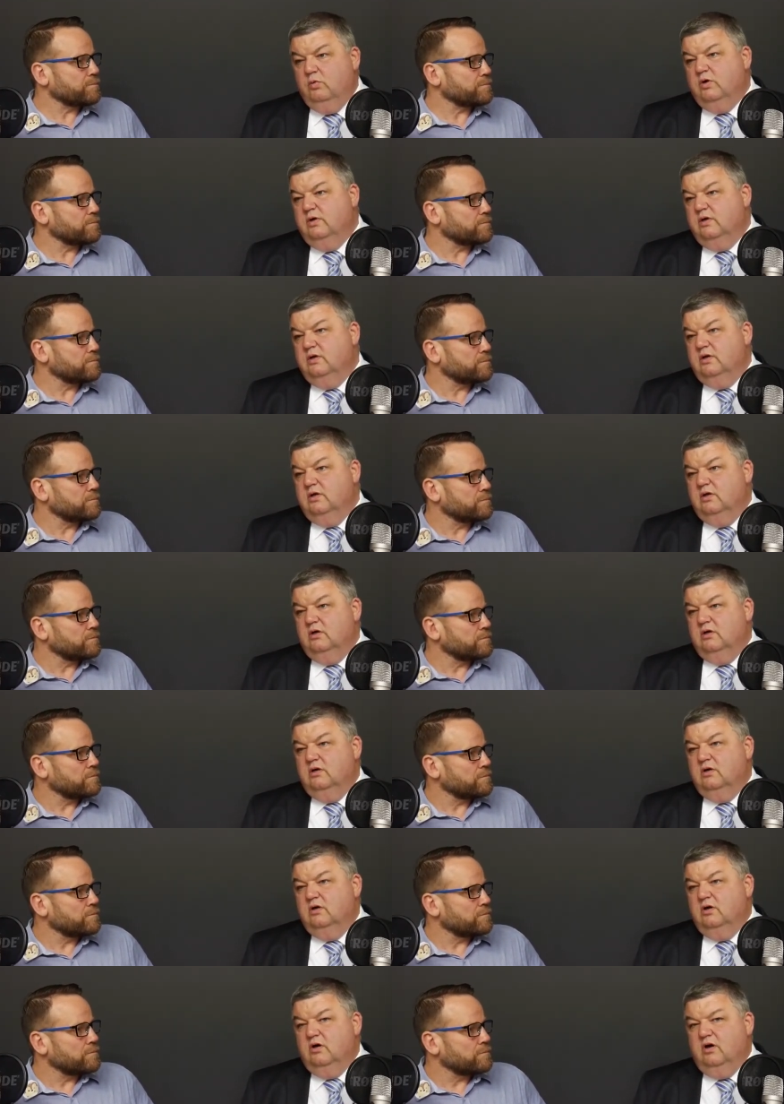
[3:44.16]
Speaker 1: what?
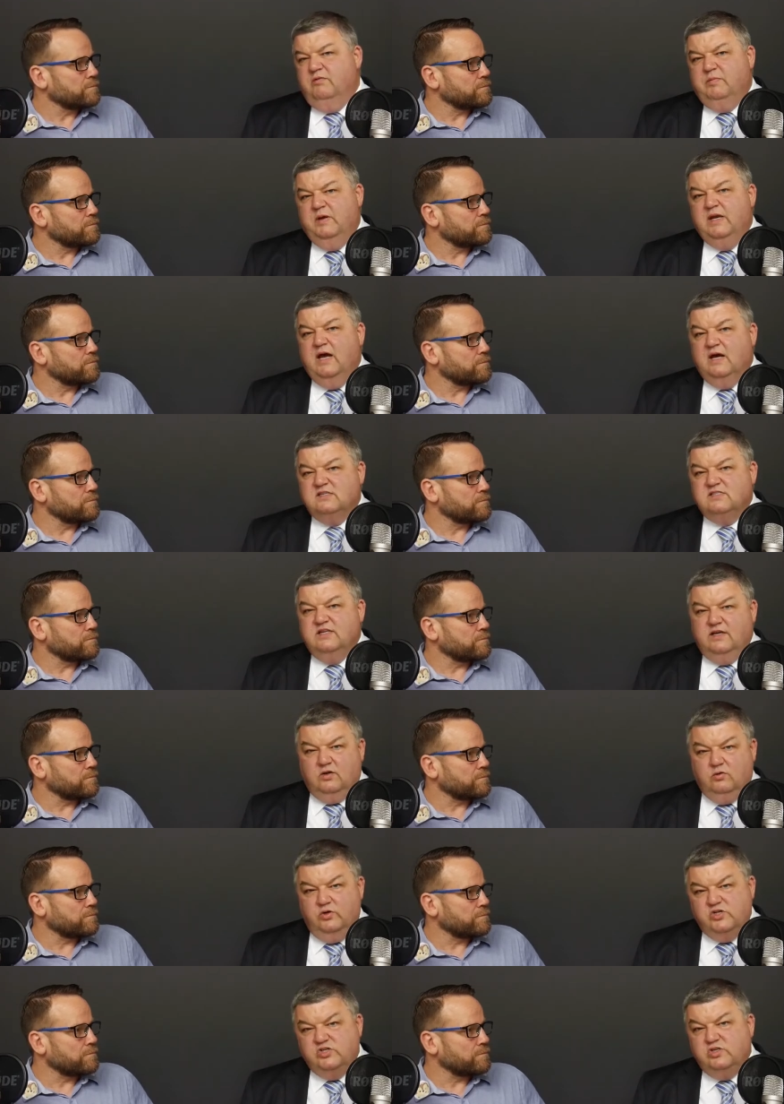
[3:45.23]
I've been asked that
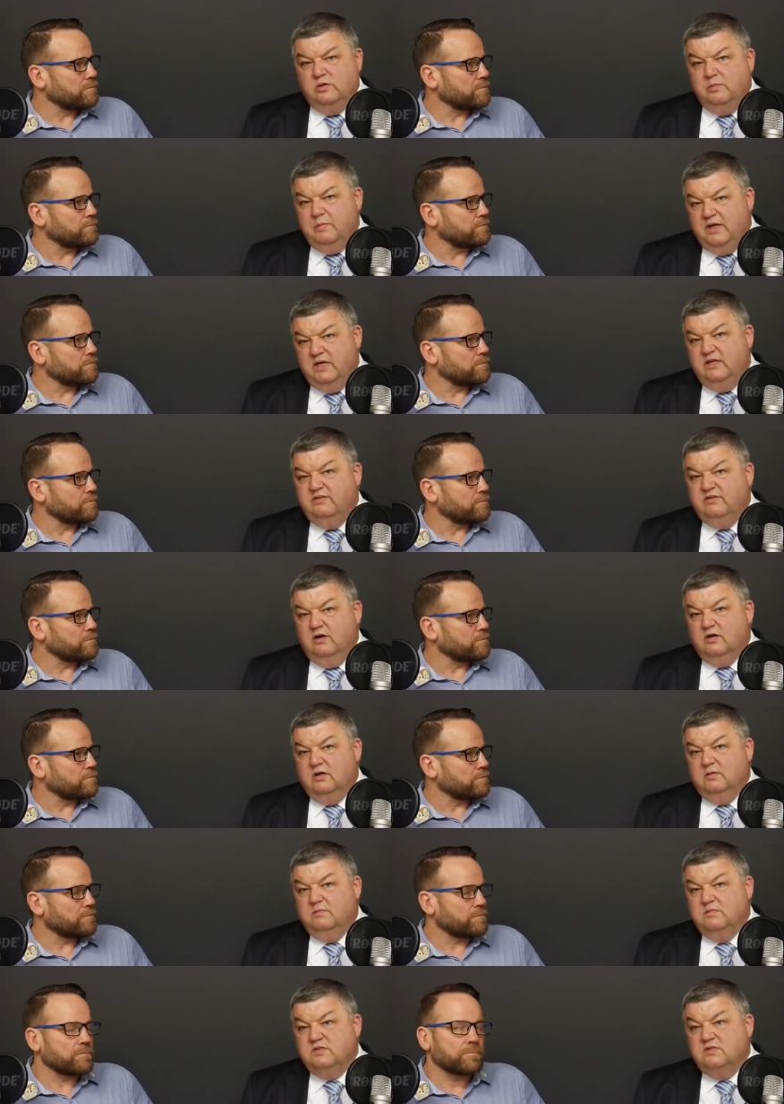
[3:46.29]
question many
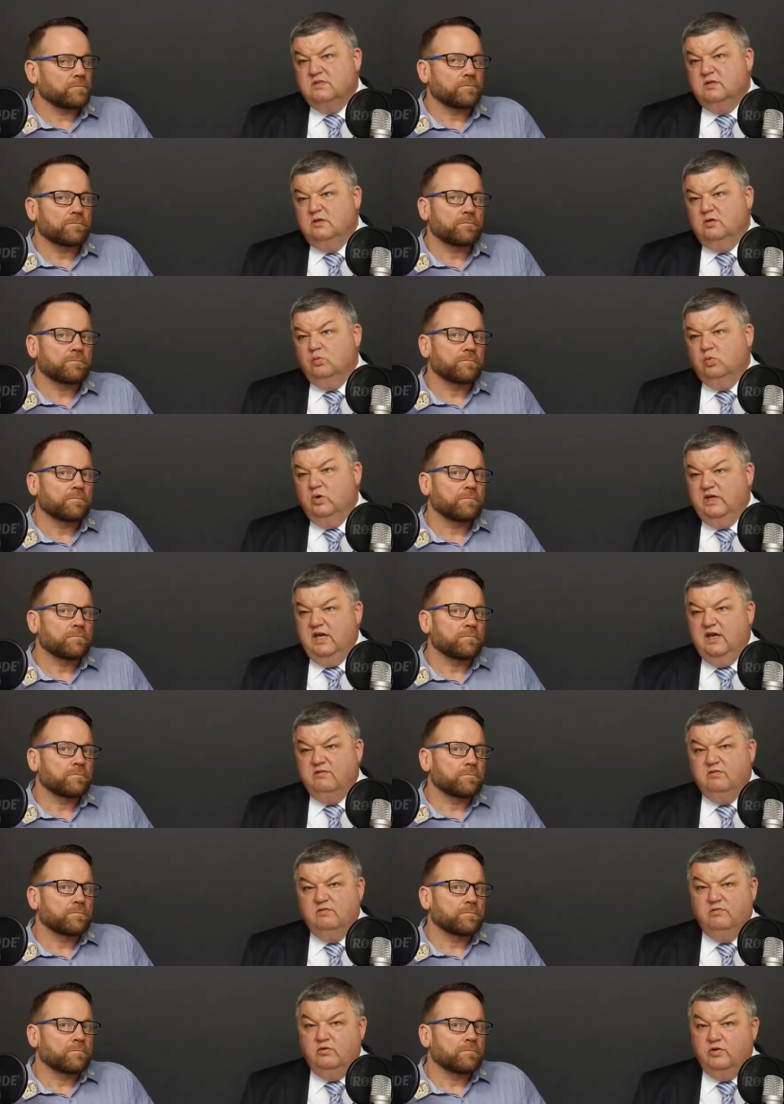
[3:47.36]
times we have
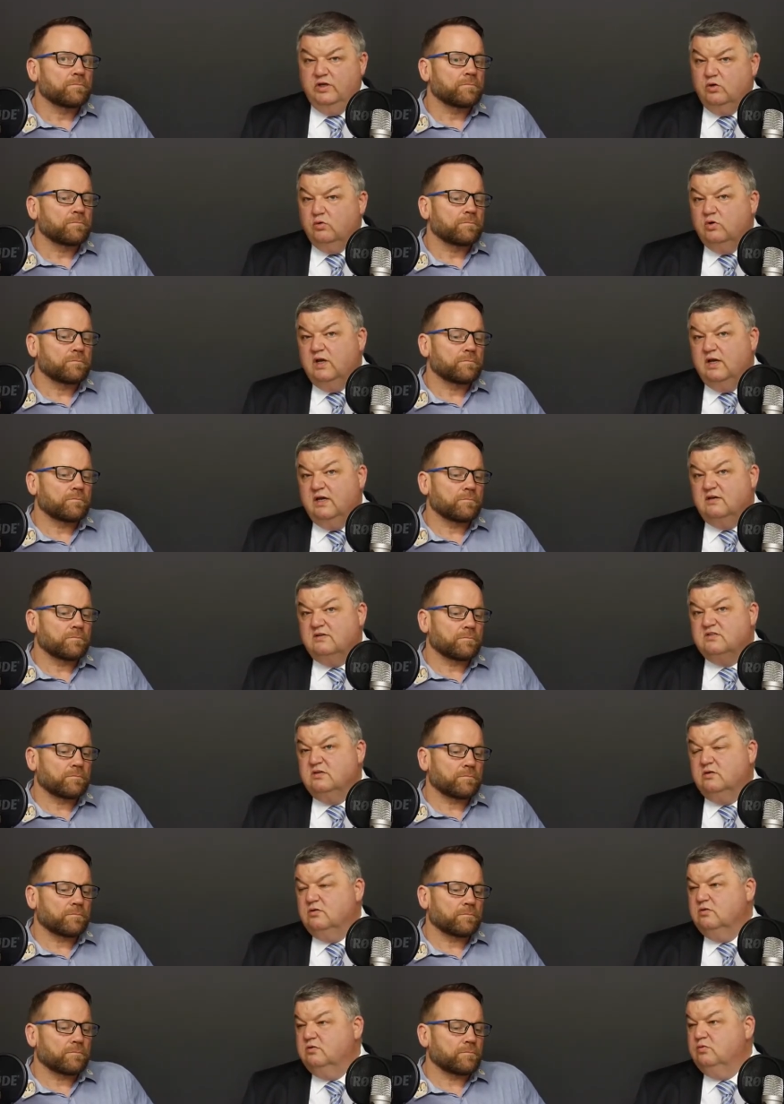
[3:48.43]
a very good
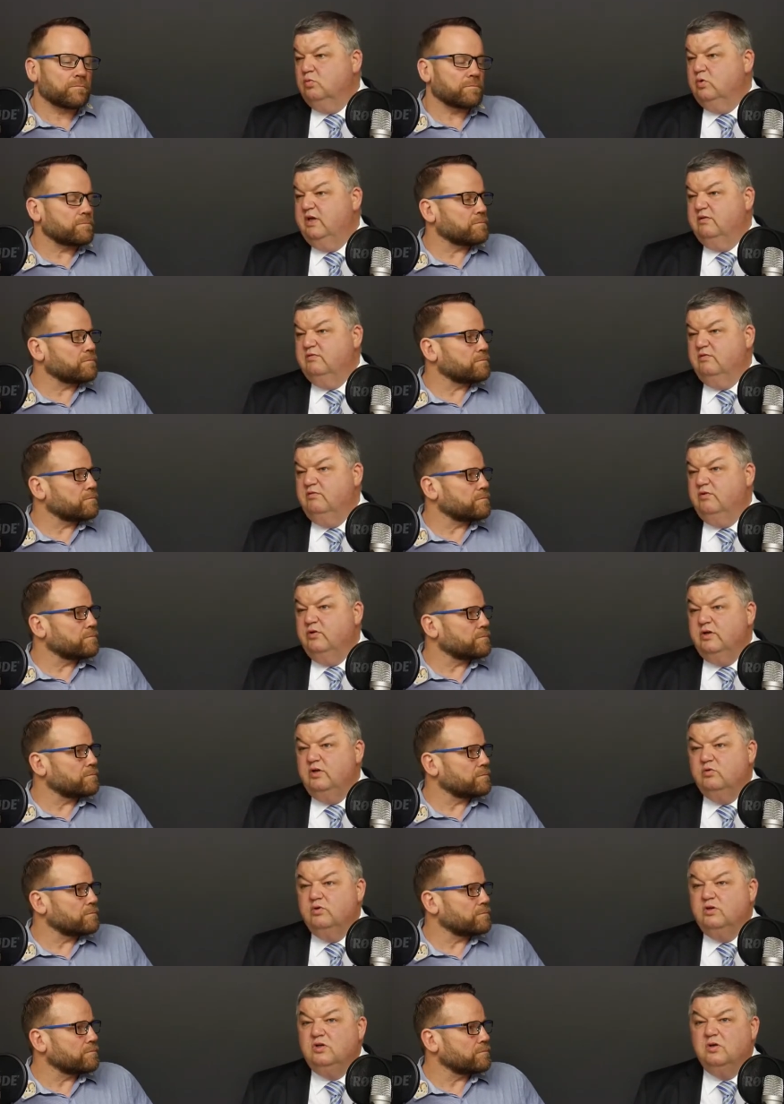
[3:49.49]
household, we have a very
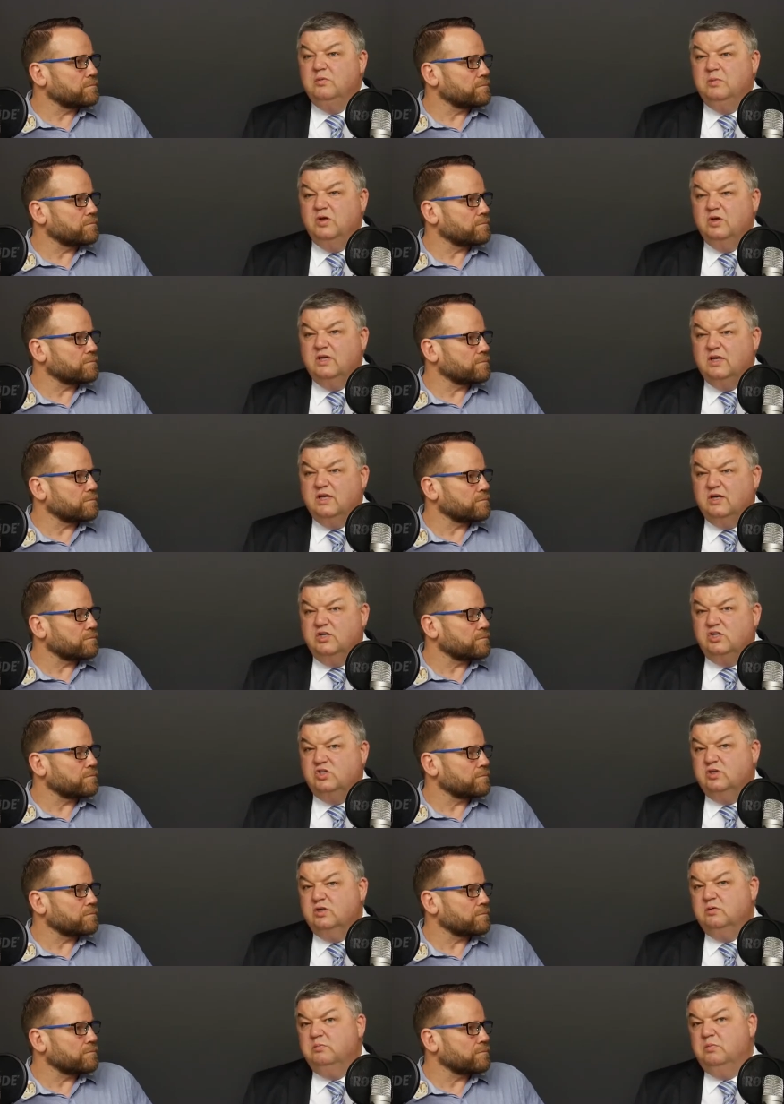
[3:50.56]
good
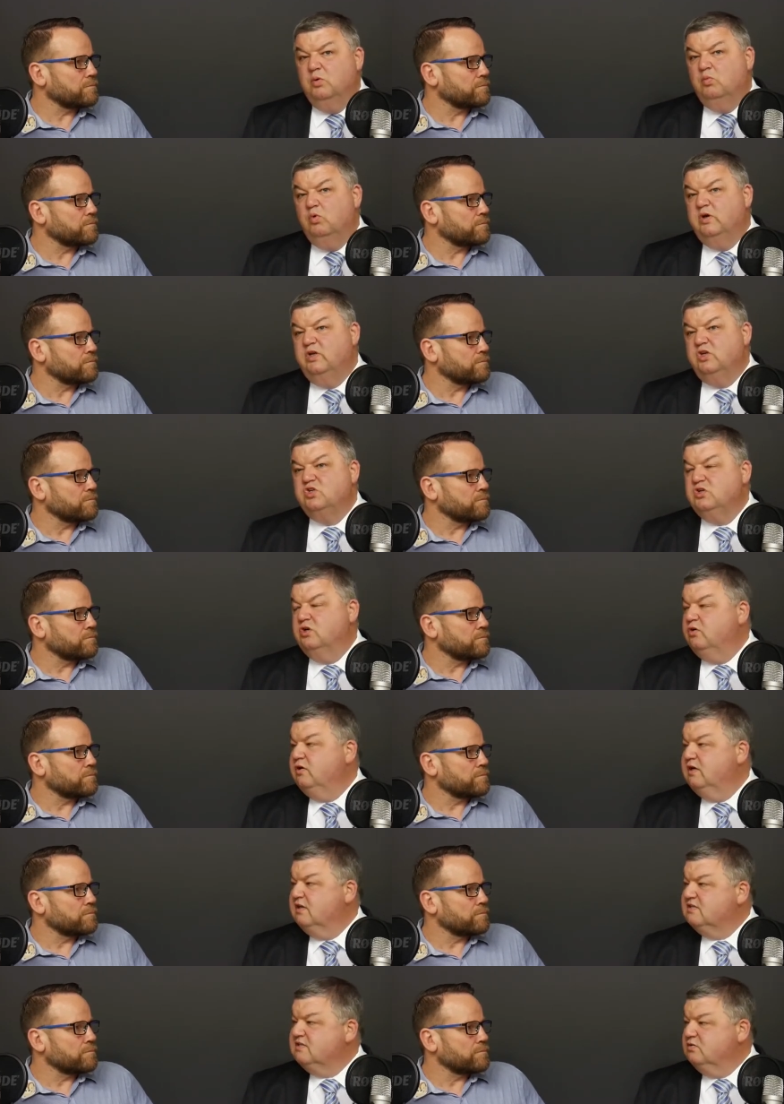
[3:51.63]
communication, but what it showed
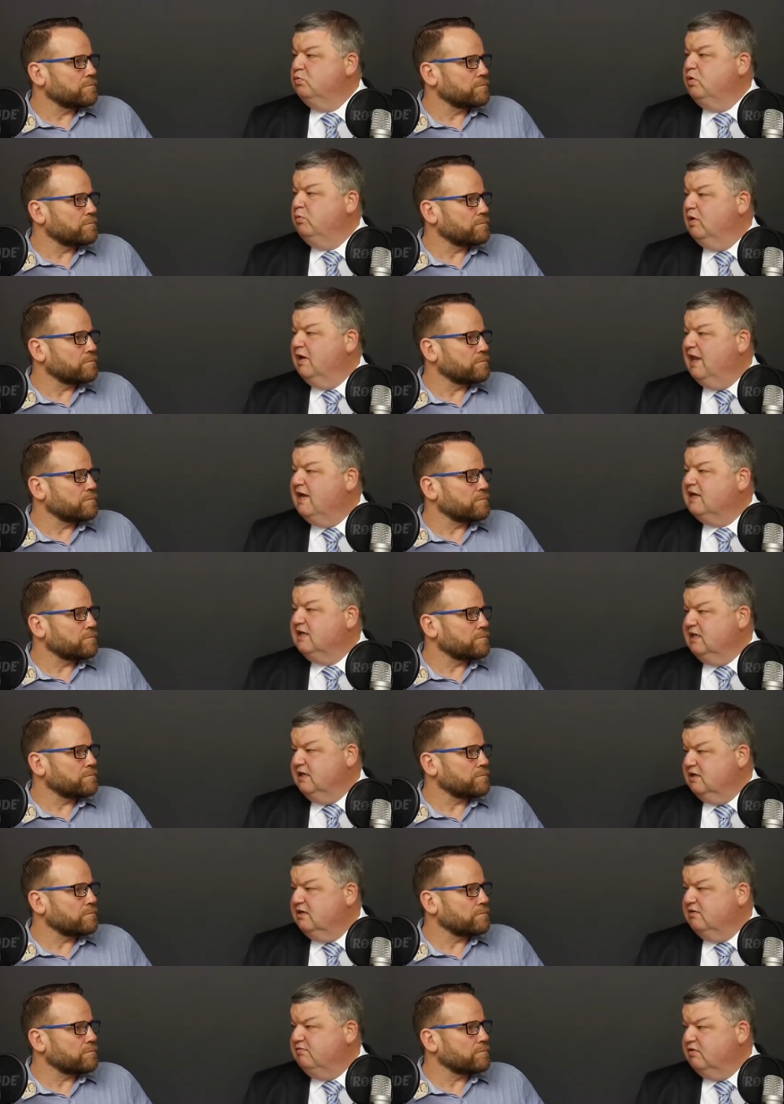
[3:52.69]
us that we were lacking
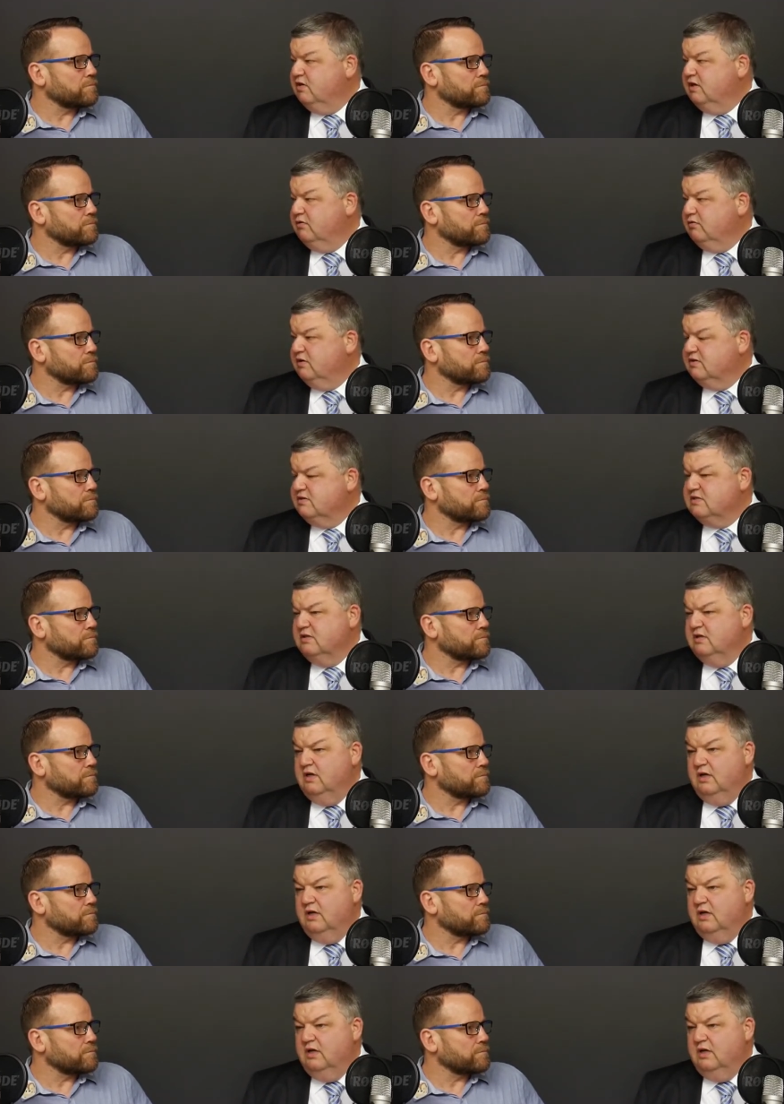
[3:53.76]
in different areas.